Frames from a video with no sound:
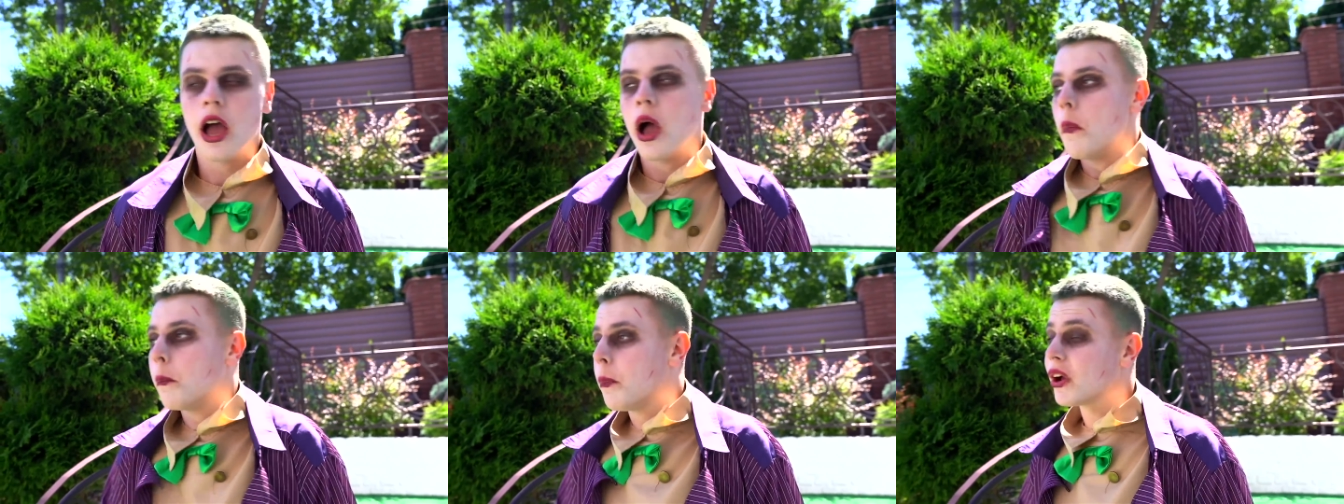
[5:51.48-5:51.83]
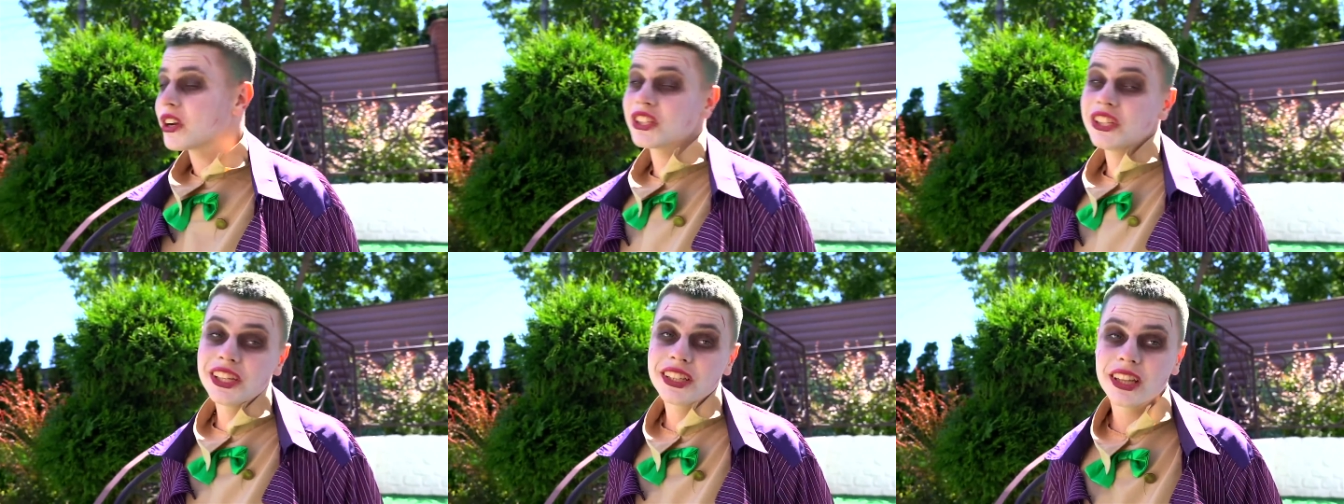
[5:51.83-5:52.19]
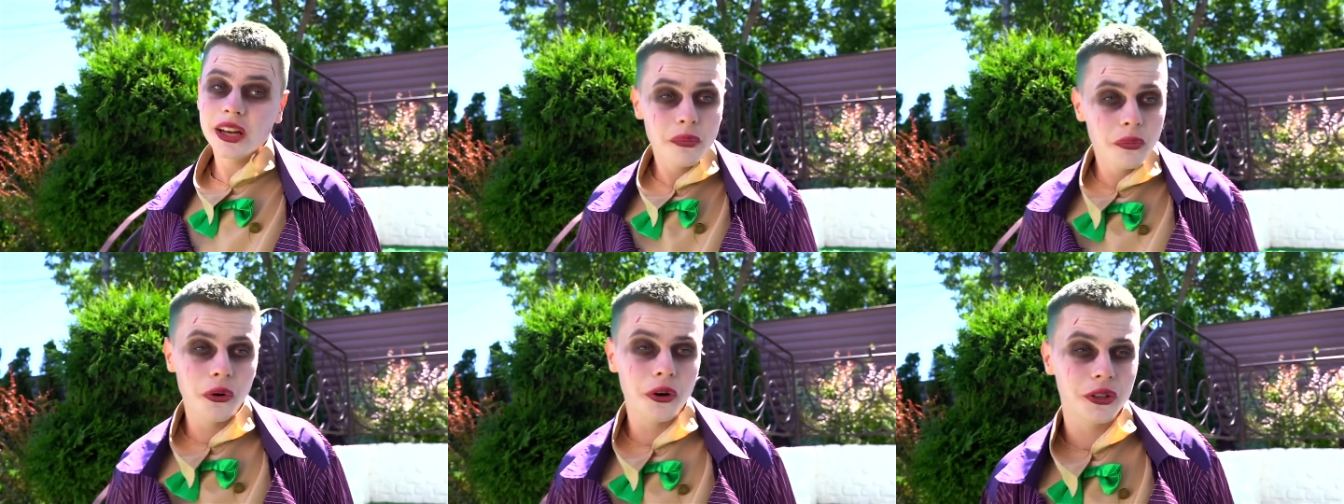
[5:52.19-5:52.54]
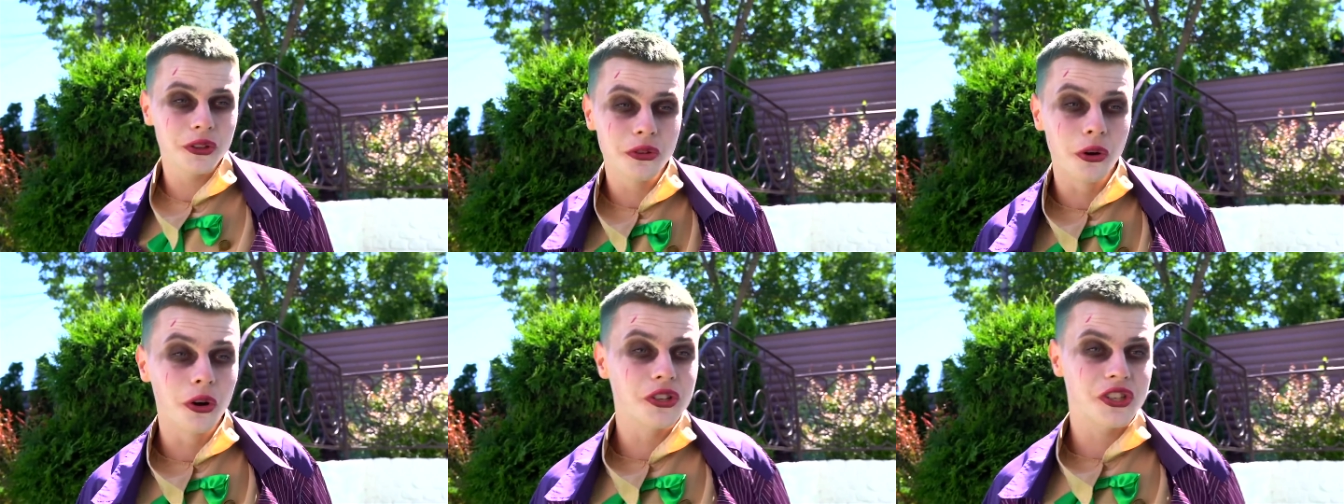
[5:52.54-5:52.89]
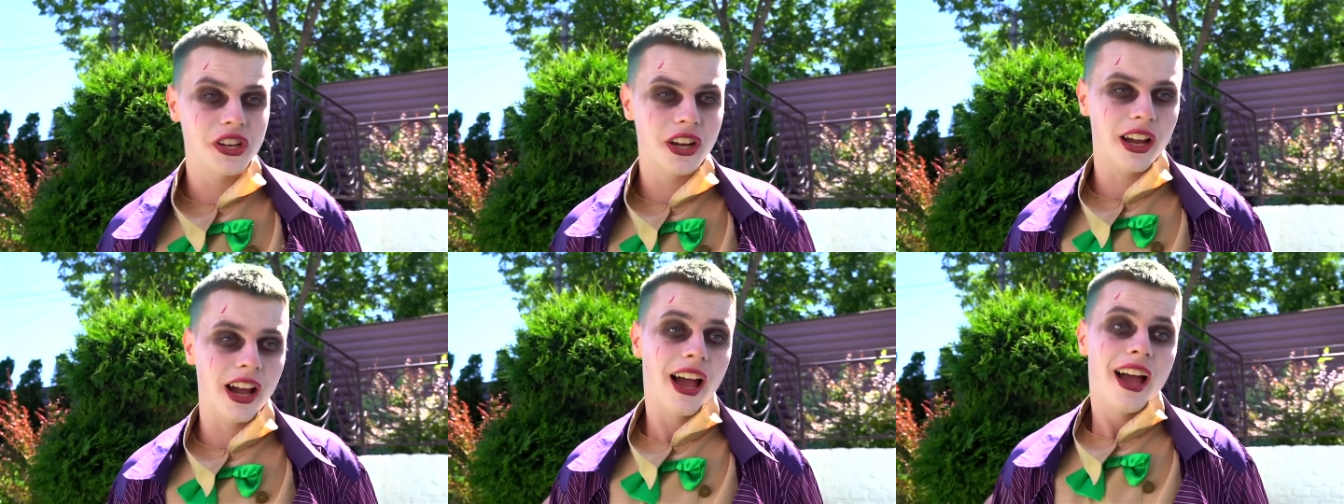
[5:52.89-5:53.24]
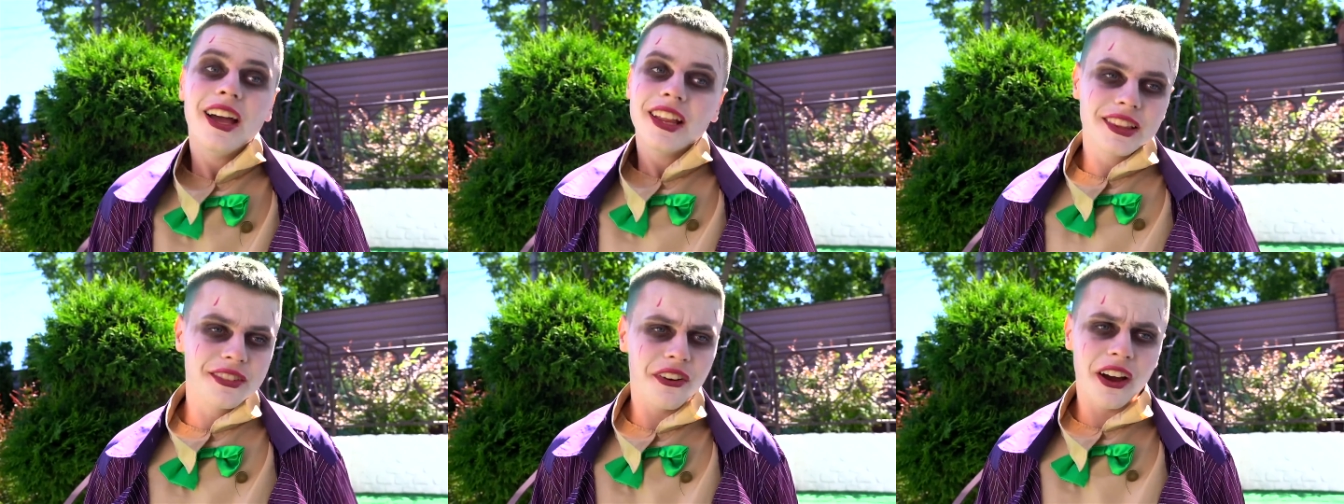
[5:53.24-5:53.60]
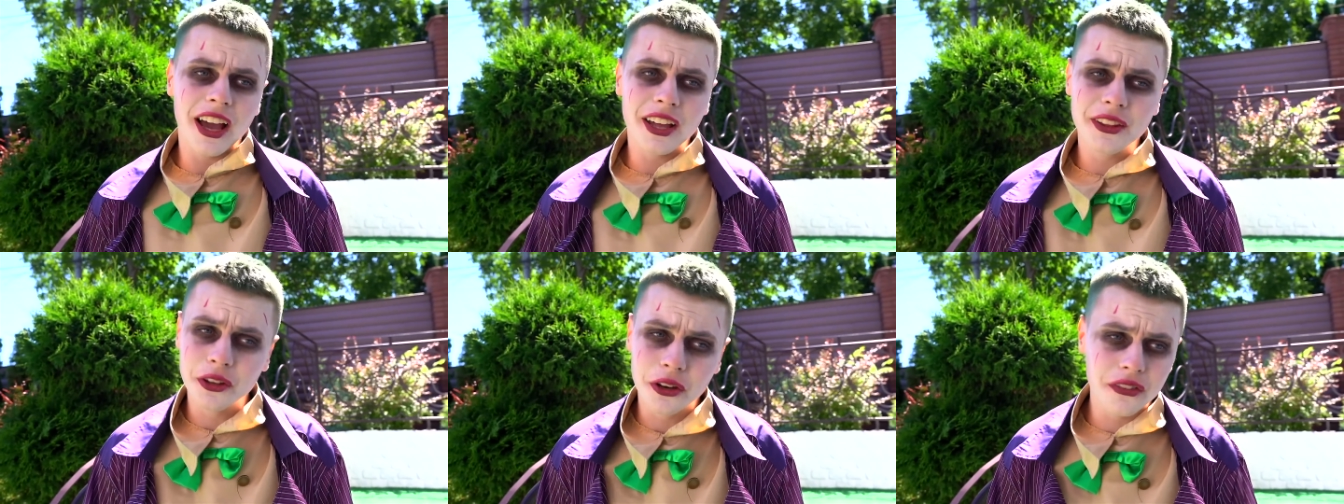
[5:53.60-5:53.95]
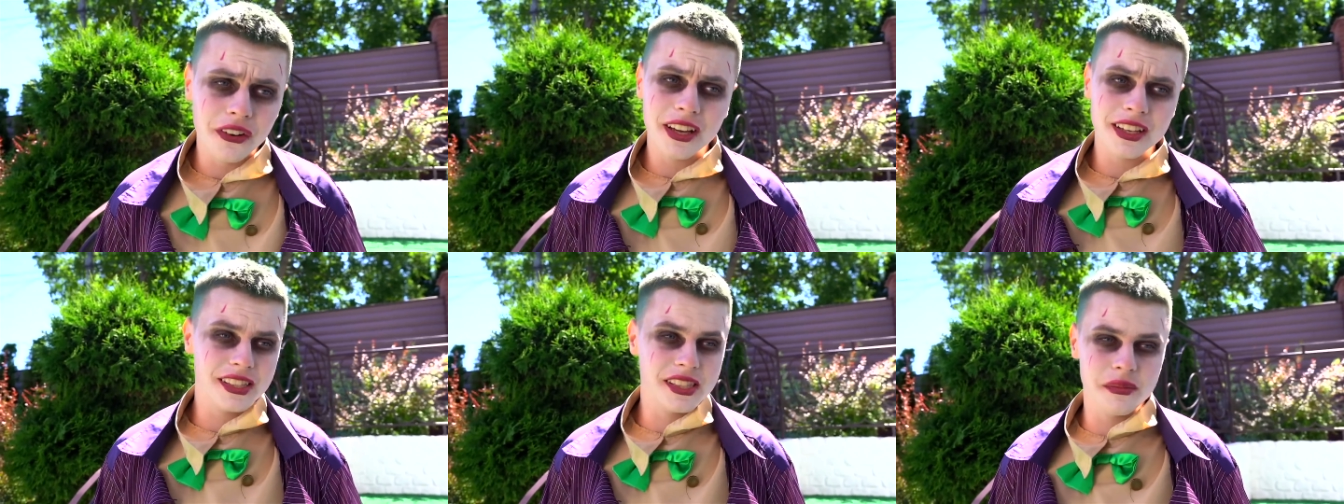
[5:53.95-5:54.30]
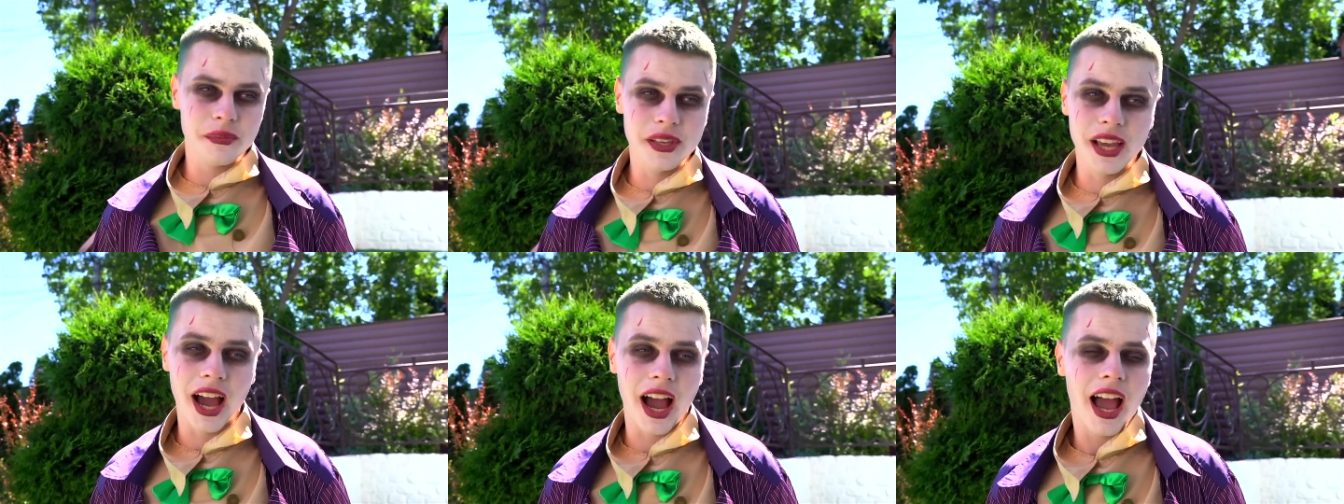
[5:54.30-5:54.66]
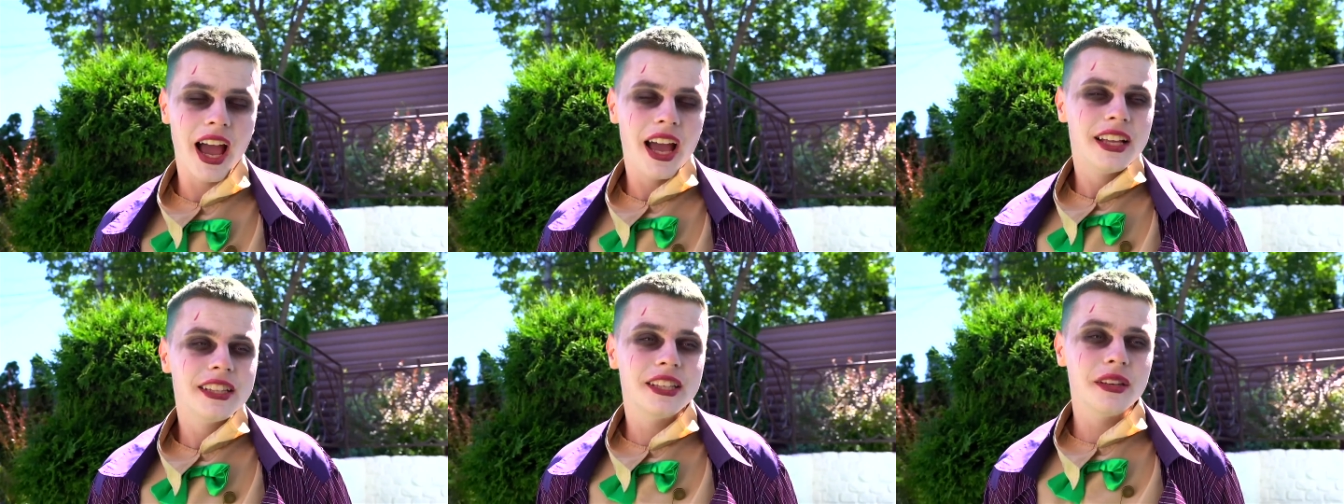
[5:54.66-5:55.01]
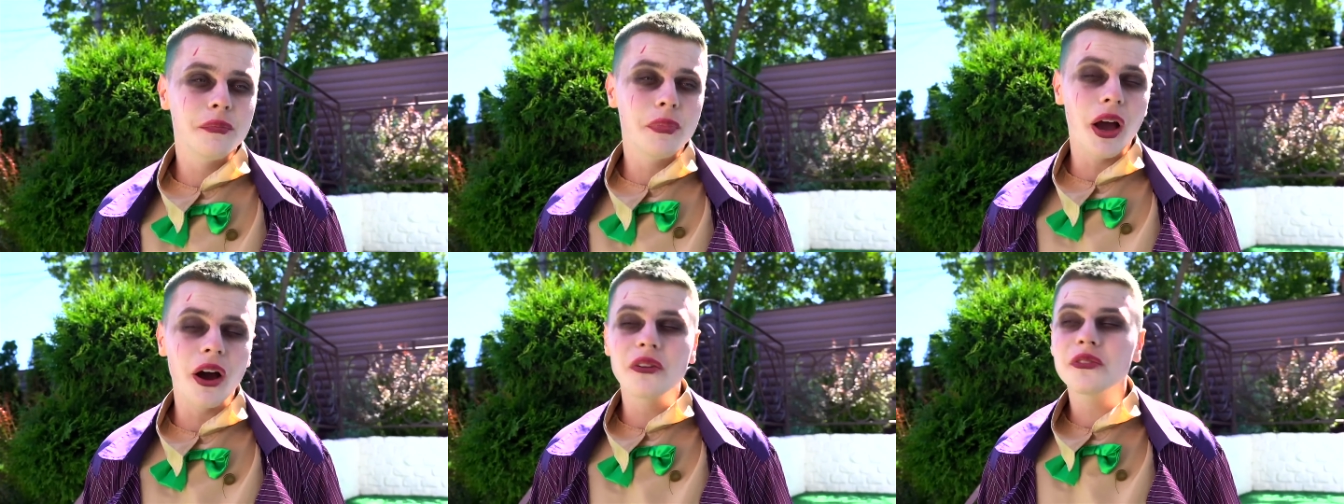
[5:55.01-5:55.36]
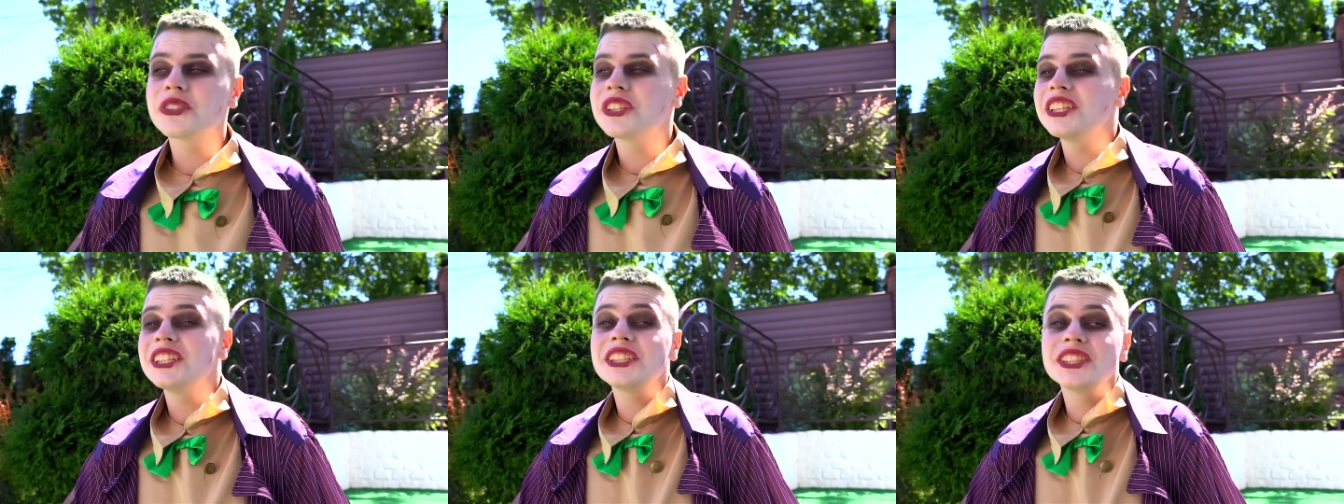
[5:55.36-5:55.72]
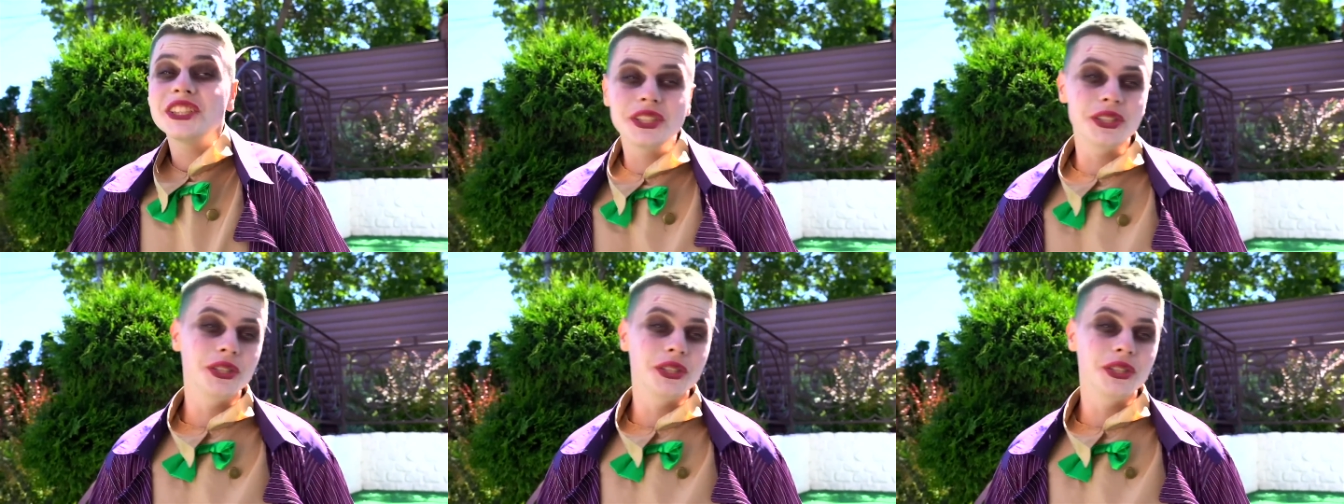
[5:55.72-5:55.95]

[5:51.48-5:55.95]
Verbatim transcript: Now let's go home, daughter. Your new family's waiting for you and